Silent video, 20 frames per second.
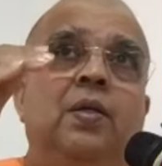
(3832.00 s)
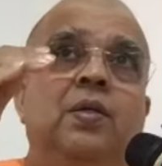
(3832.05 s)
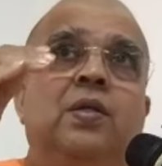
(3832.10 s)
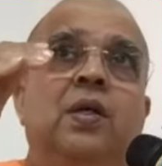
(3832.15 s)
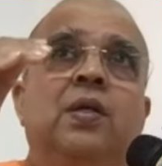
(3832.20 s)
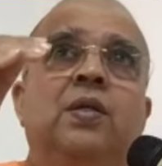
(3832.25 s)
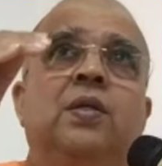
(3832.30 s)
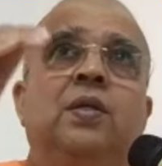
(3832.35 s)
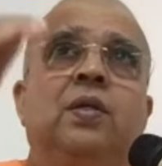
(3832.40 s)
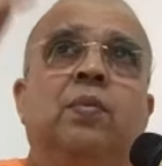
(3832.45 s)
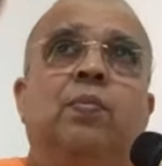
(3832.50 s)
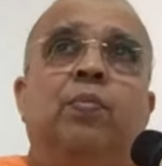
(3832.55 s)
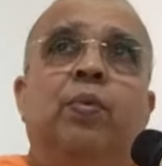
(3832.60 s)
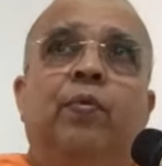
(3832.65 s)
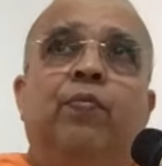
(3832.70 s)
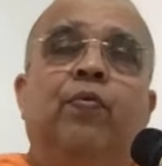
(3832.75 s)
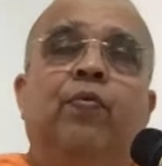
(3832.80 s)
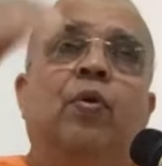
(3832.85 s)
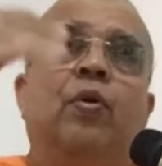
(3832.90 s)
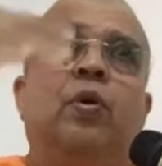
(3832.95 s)
just
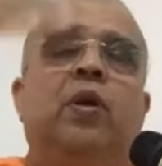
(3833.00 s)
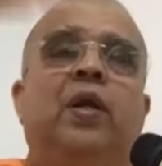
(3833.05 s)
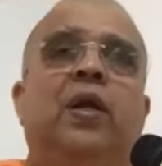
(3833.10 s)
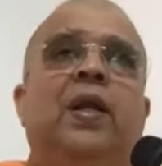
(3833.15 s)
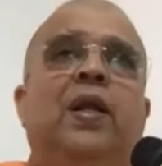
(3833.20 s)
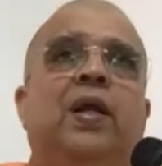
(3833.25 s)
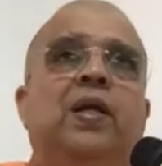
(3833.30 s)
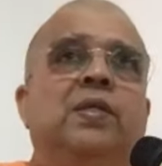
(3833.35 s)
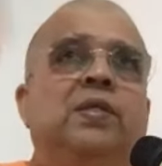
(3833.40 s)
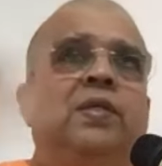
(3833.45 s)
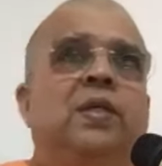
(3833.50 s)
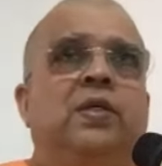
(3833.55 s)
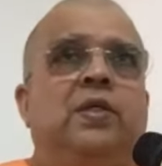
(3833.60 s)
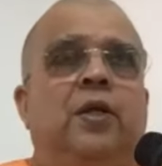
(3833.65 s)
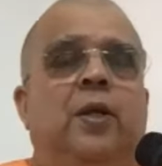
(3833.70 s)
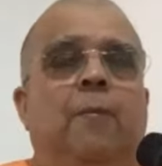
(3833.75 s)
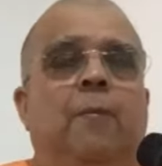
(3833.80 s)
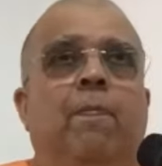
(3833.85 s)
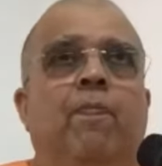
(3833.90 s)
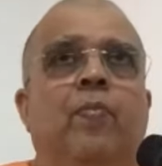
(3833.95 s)
before
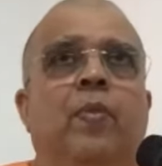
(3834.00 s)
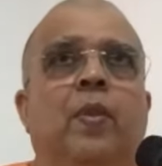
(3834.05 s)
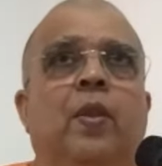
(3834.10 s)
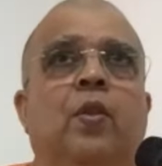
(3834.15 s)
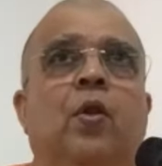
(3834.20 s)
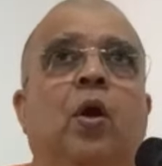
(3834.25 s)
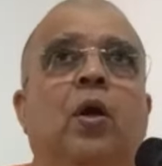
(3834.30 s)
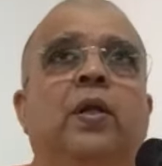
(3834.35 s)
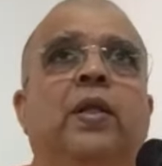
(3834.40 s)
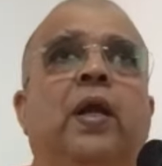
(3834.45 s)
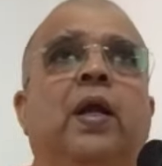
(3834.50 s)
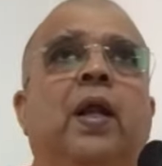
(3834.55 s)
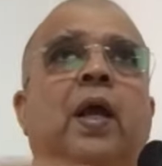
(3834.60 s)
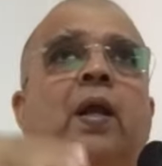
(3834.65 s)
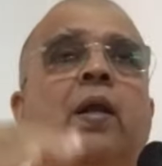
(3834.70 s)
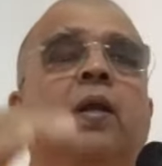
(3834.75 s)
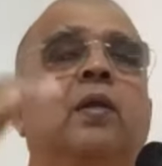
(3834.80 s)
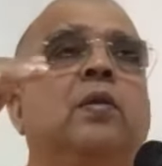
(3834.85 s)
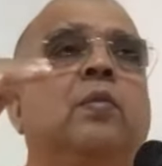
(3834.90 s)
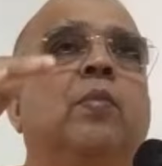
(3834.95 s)
realization. Not that
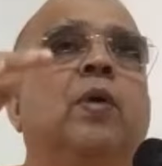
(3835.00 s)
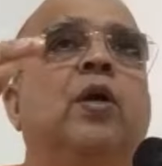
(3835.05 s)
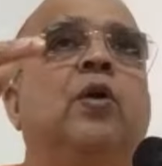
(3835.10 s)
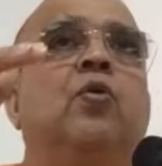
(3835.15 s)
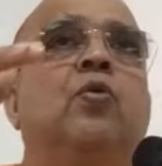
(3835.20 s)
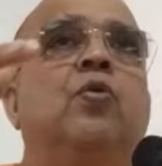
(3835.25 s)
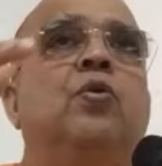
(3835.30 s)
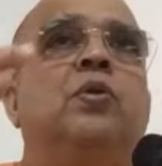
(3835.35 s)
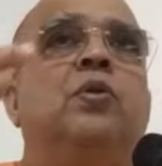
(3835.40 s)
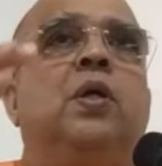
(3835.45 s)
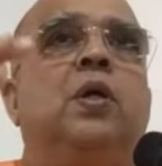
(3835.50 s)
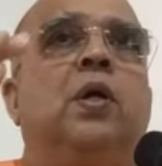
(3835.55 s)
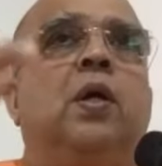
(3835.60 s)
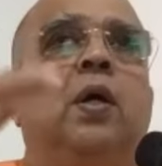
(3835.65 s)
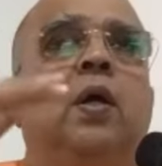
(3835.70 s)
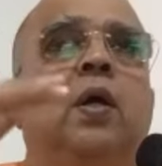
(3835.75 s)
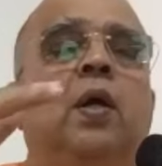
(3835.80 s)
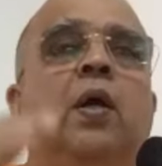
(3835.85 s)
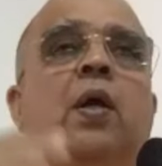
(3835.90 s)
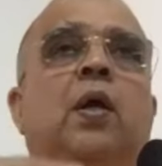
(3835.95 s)
Anandamay
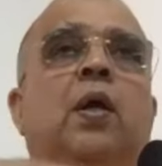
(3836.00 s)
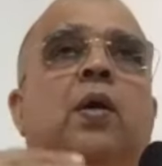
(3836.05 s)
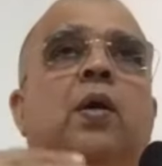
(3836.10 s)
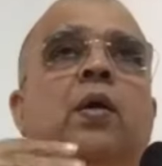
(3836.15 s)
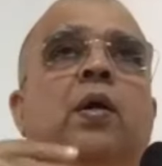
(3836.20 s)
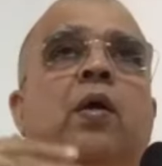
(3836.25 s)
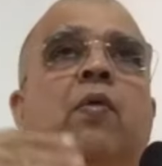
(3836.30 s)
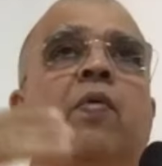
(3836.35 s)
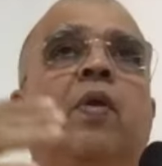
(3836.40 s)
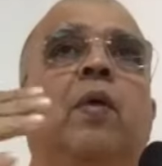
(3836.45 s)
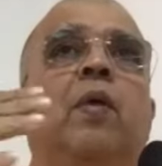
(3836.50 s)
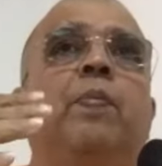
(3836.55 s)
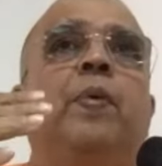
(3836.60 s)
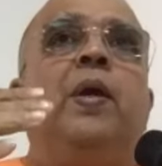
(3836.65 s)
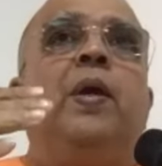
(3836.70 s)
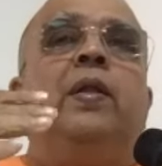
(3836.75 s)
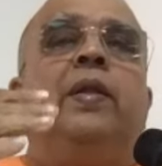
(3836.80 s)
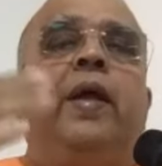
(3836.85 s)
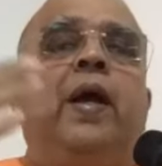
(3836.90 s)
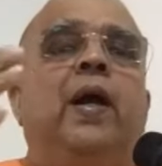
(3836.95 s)
Kosha,
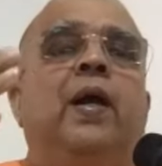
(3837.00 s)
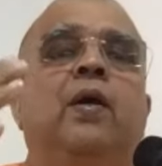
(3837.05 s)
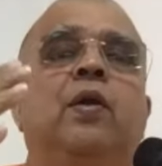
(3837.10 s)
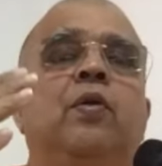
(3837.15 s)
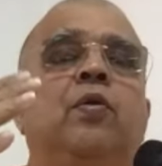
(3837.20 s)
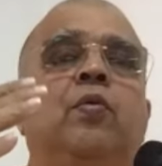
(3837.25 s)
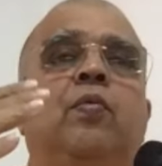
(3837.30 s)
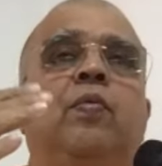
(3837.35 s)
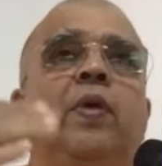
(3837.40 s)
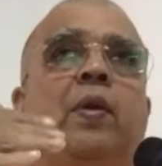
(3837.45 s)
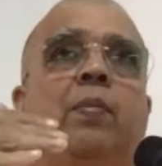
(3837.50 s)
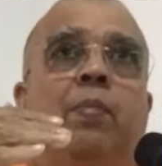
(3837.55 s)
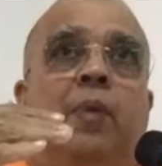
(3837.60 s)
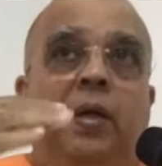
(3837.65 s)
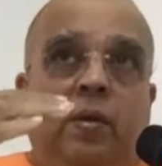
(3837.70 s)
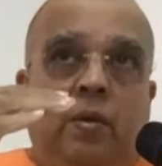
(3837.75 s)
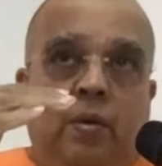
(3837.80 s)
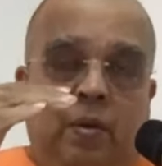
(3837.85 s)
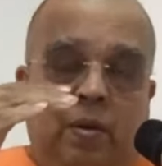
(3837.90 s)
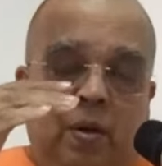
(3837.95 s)
developing that you will,
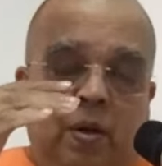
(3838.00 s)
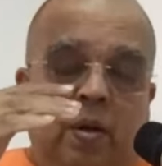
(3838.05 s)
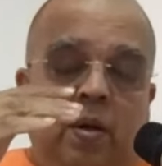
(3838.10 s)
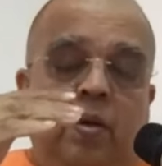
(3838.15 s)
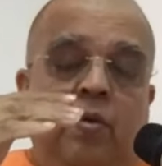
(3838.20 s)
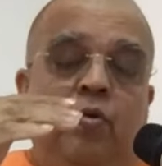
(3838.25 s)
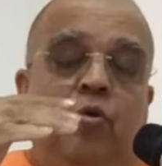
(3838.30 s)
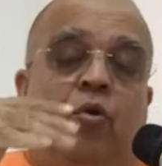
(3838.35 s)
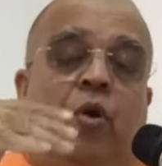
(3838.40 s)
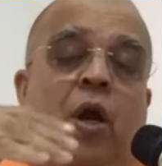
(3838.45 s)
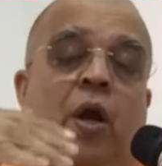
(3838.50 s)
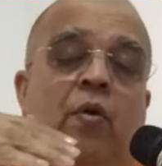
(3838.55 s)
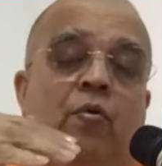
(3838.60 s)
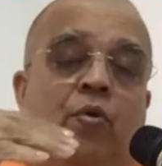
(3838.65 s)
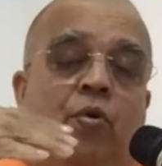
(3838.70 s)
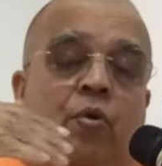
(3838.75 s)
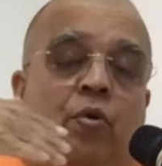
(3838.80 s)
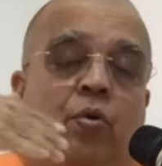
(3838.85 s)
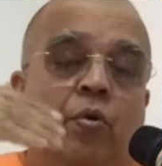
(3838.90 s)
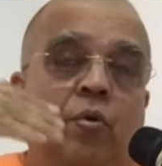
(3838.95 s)
but you
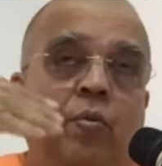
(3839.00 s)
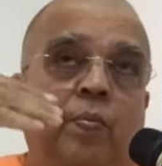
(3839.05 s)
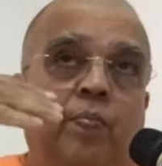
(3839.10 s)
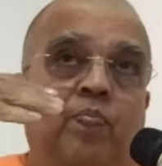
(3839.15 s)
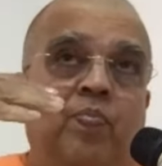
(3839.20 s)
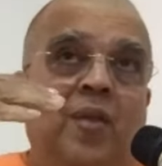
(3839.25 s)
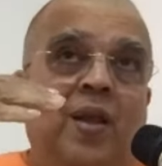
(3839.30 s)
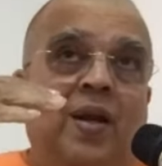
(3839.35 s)
have to